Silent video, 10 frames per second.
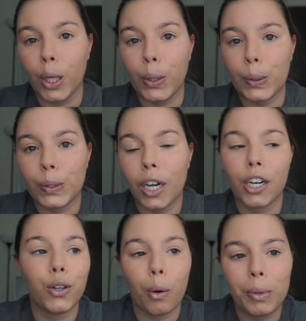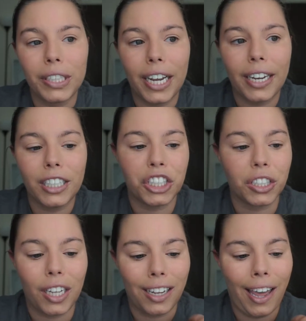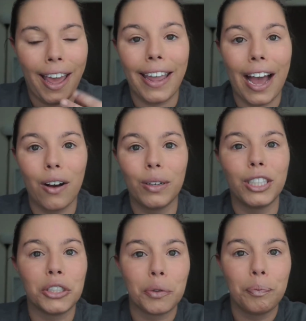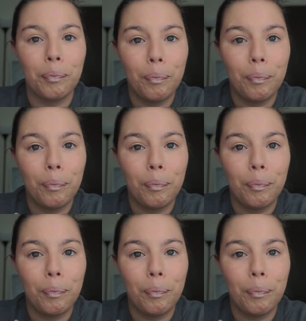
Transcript: closed on a normal day and just like hang out until